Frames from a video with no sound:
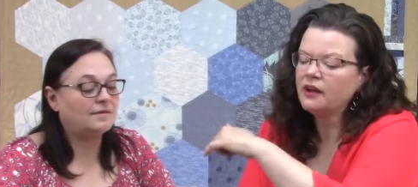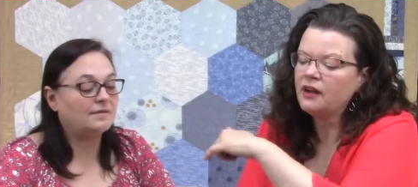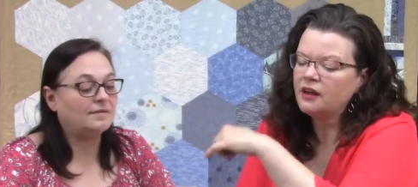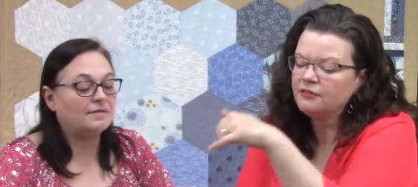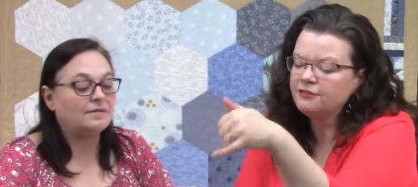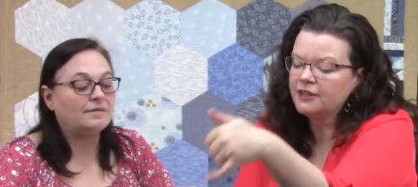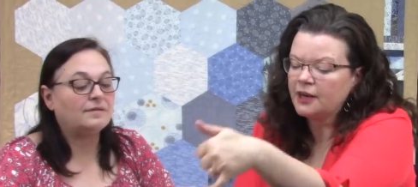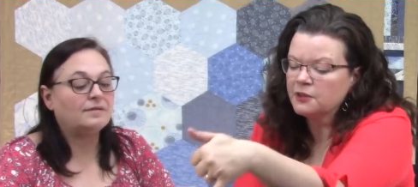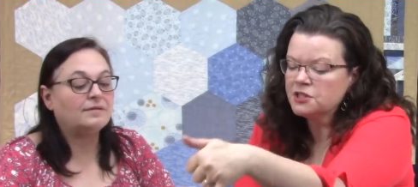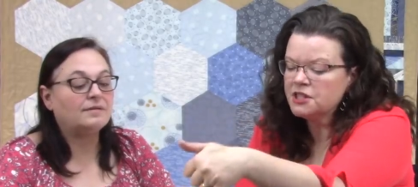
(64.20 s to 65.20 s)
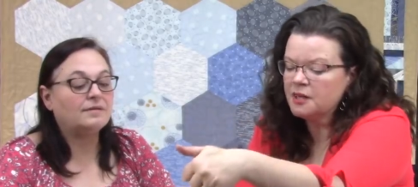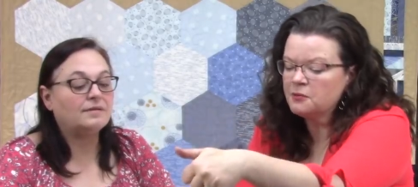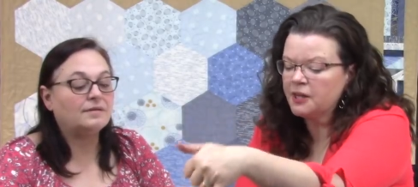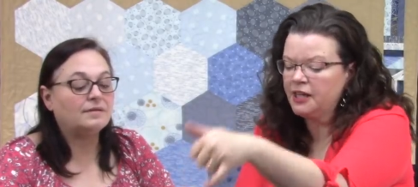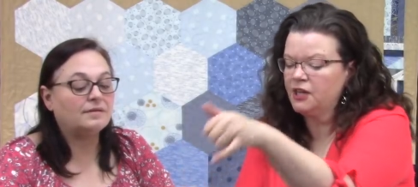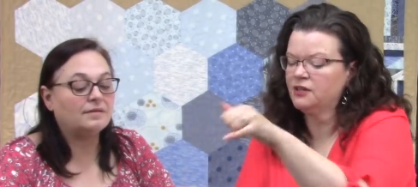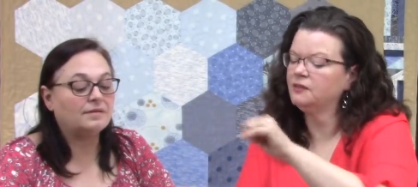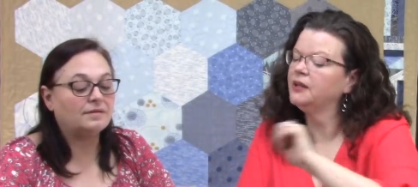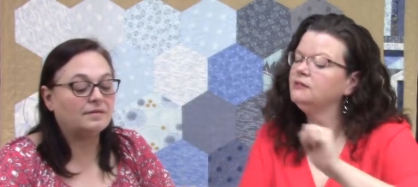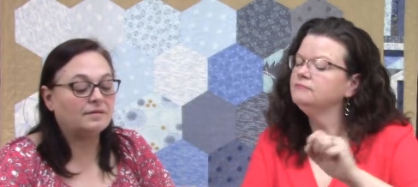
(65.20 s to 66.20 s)
Speaker 1: a flower shape right here that
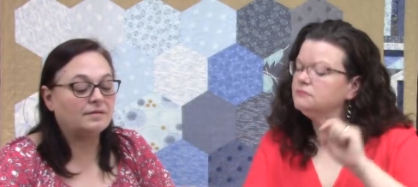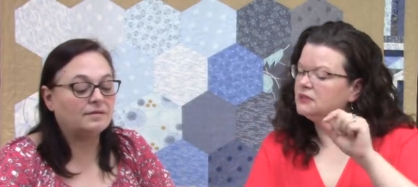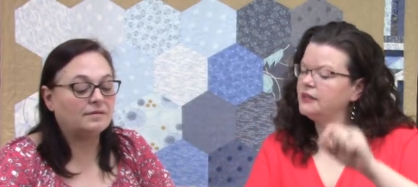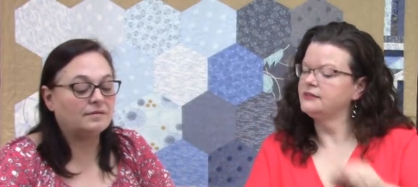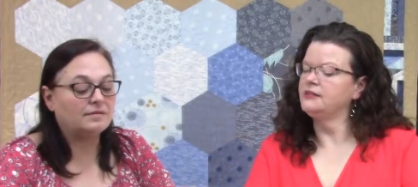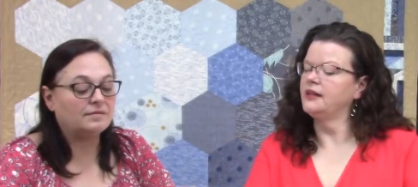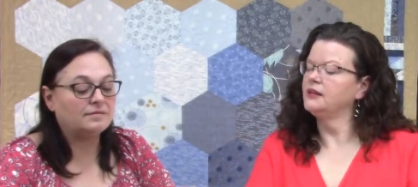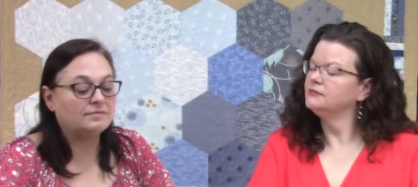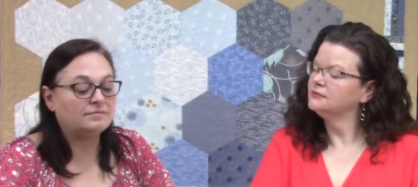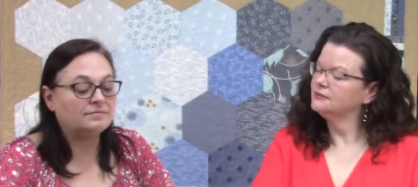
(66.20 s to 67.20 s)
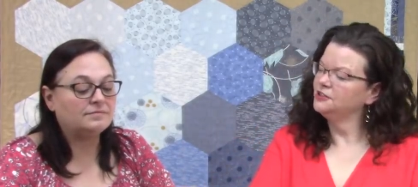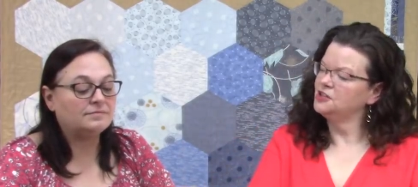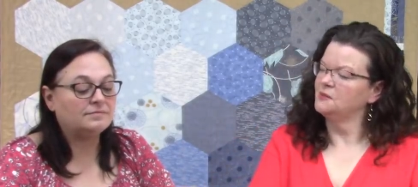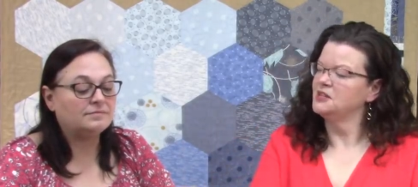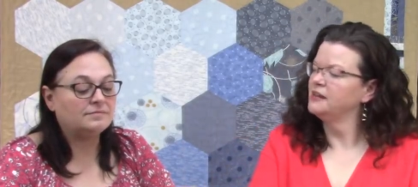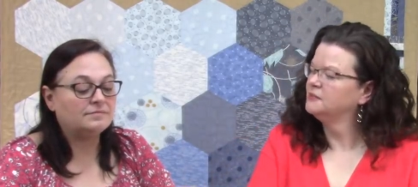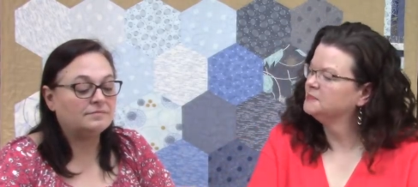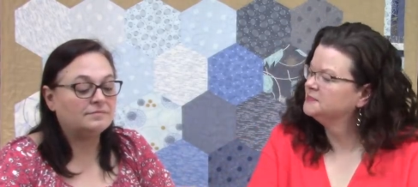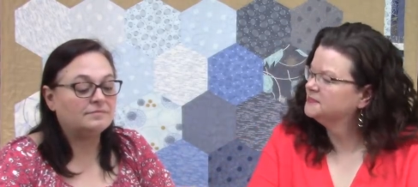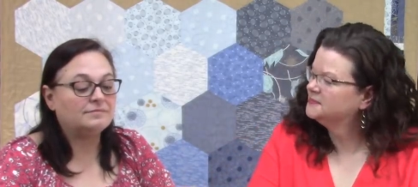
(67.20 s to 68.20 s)
I'm like, I could see that. Good job, Dan.
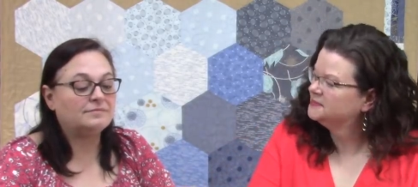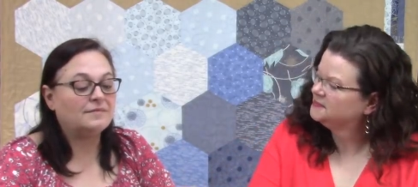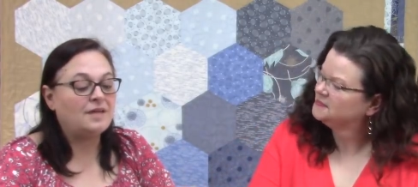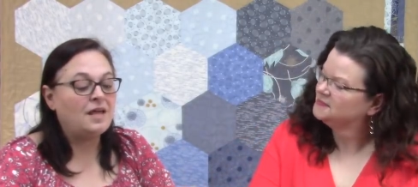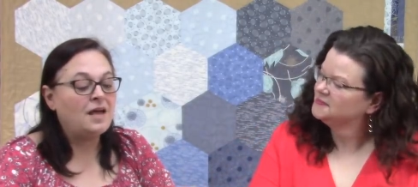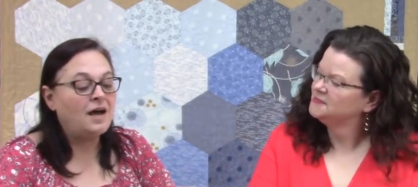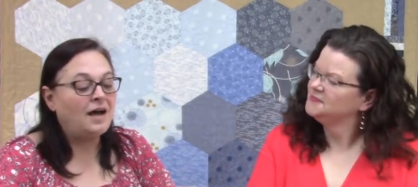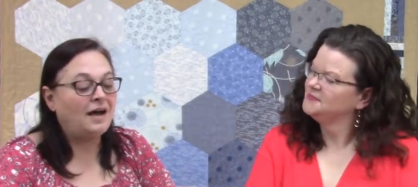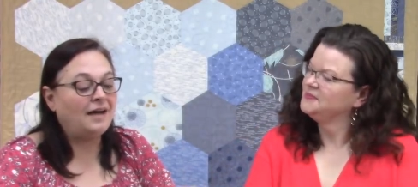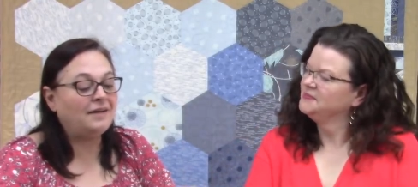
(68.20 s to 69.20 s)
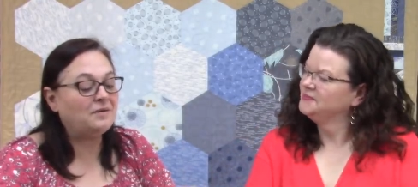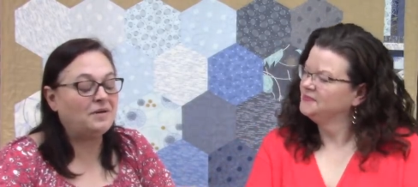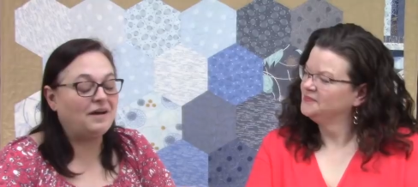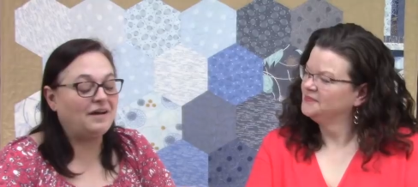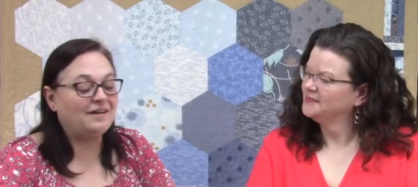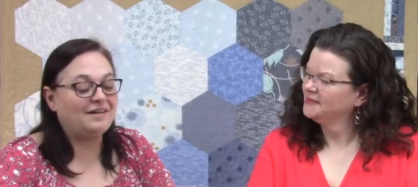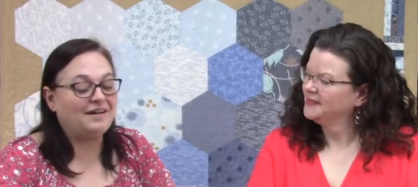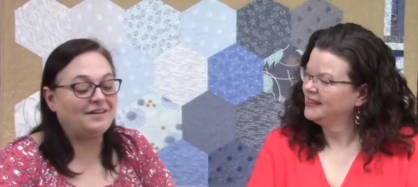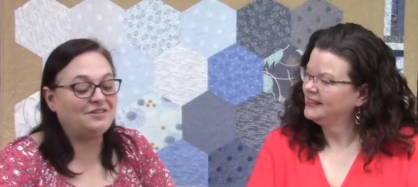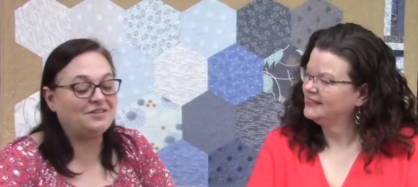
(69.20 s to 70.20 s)
I
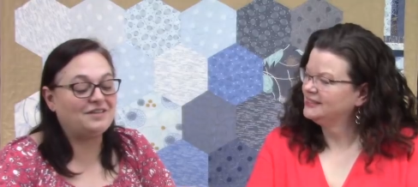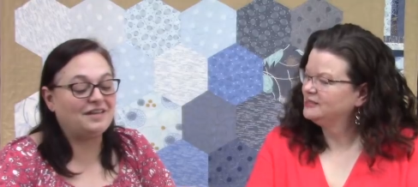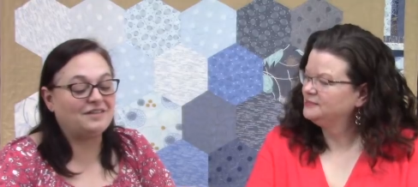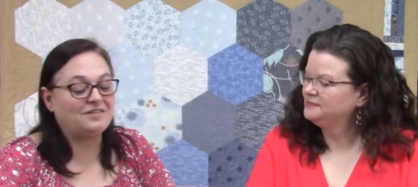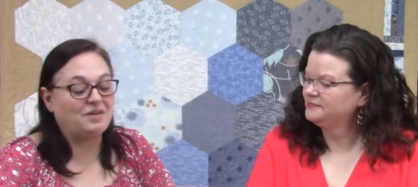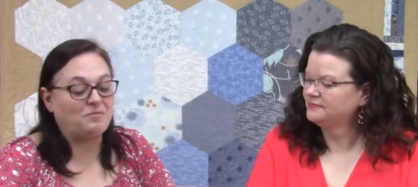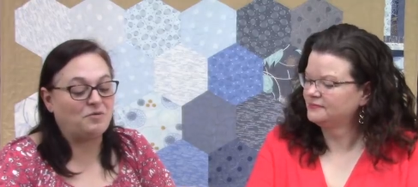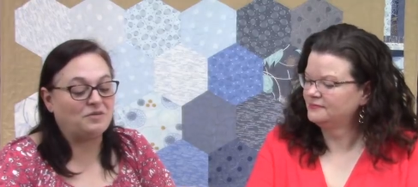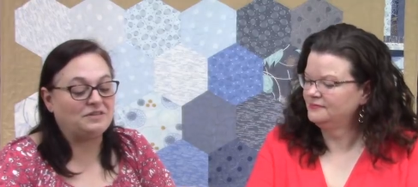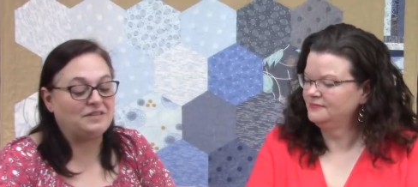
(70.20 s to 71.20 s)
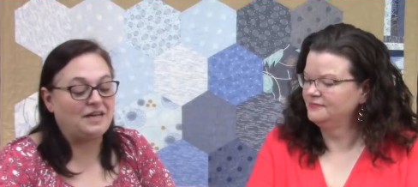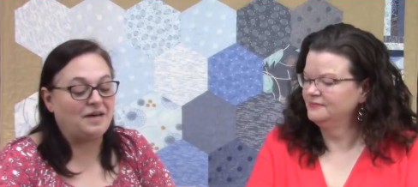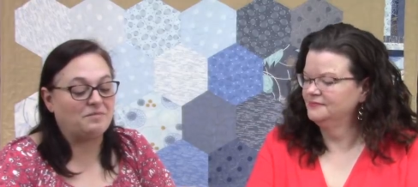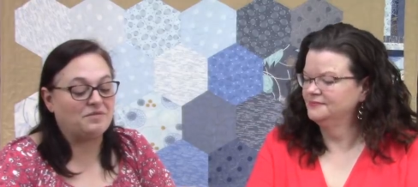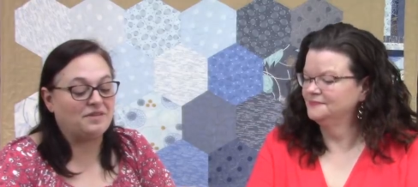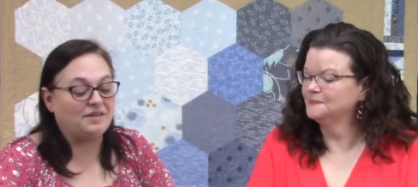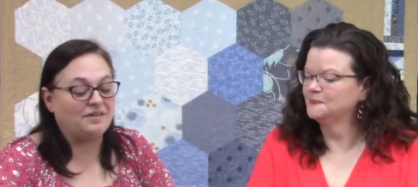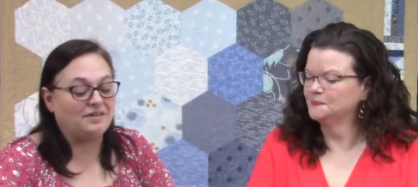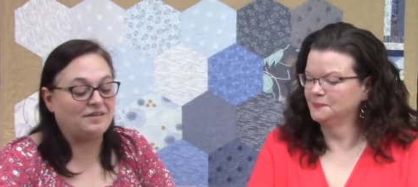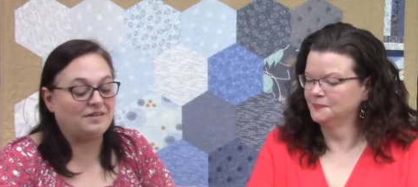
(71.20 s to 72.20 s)
Speaker 2: I just think it's got more depth mm-hmm.
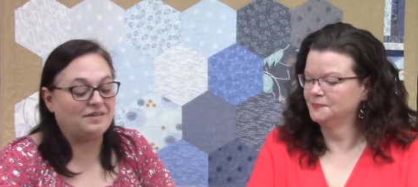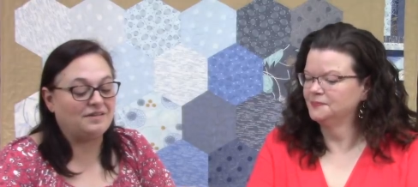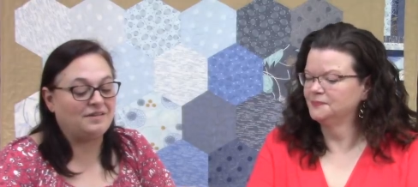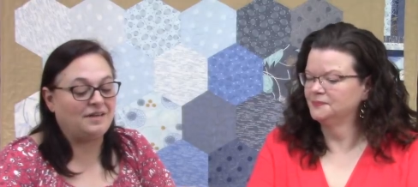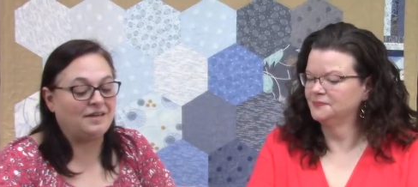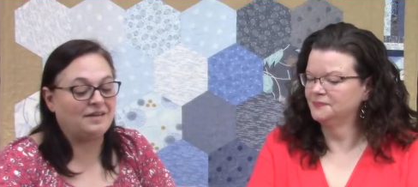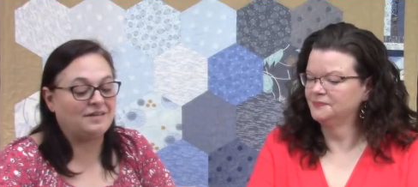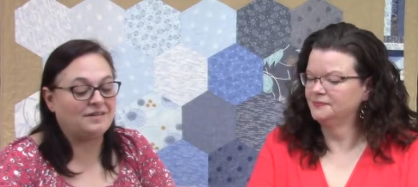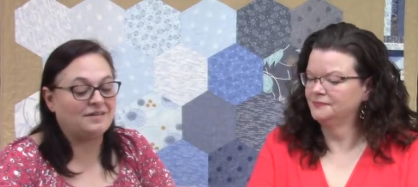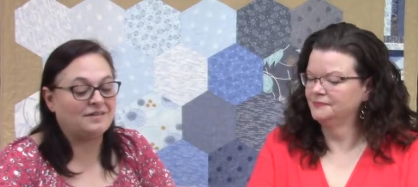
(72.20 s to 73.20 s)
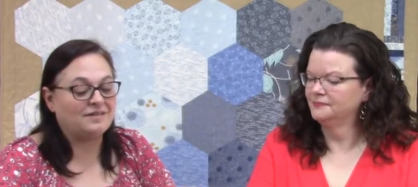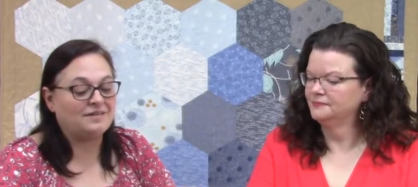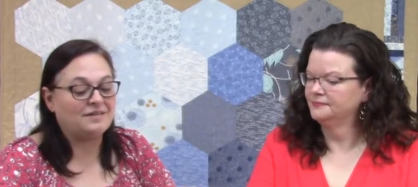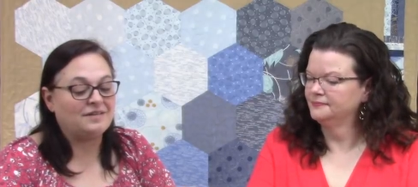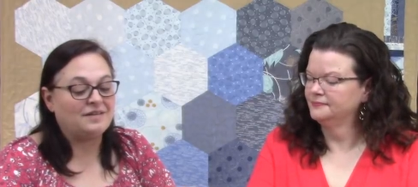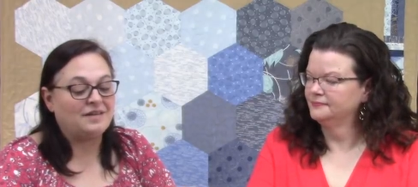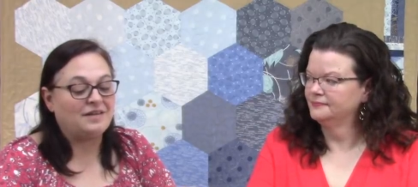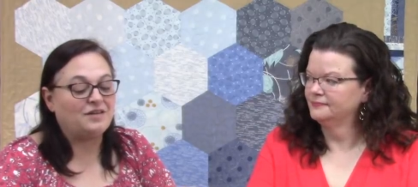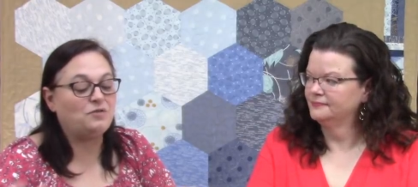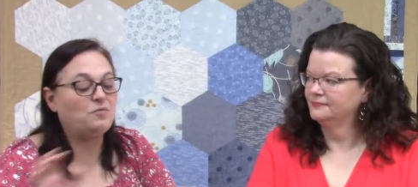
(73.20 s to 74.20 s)
and like
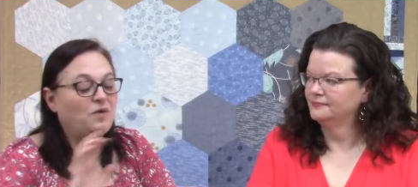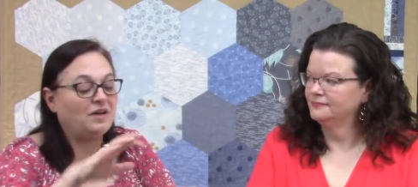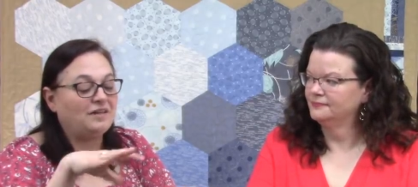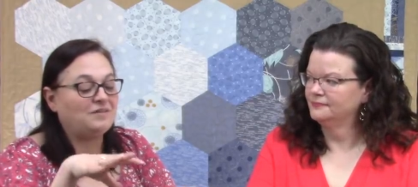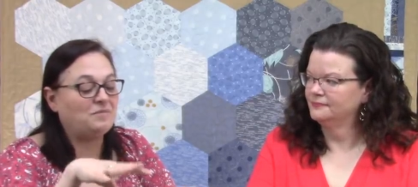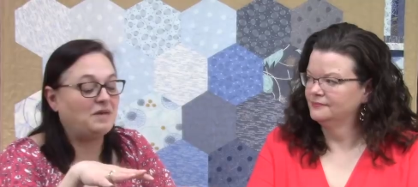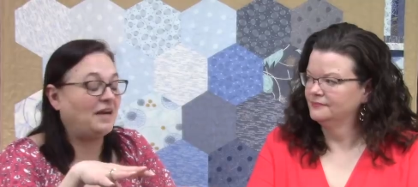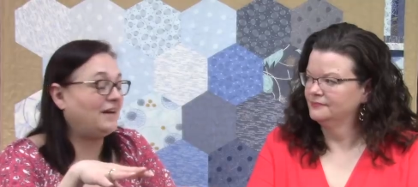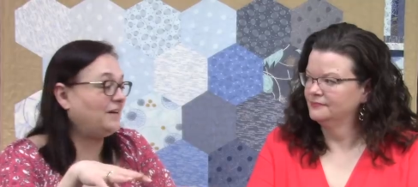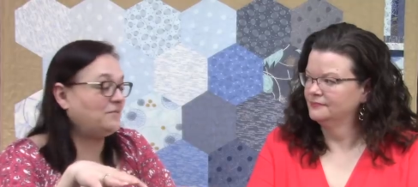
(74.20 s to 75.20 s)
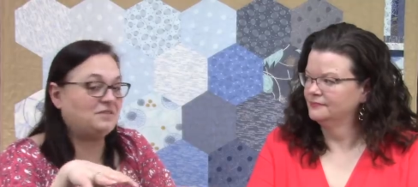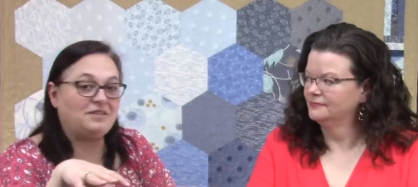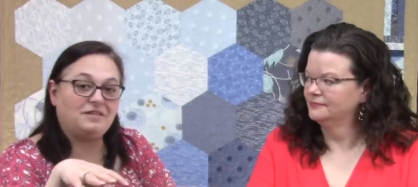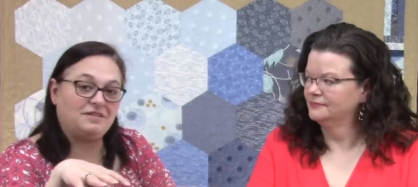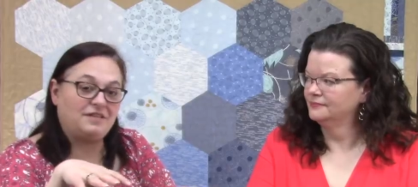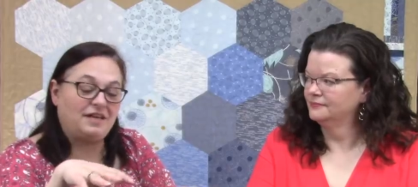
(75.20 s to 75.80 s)
you want it to be and i know we said this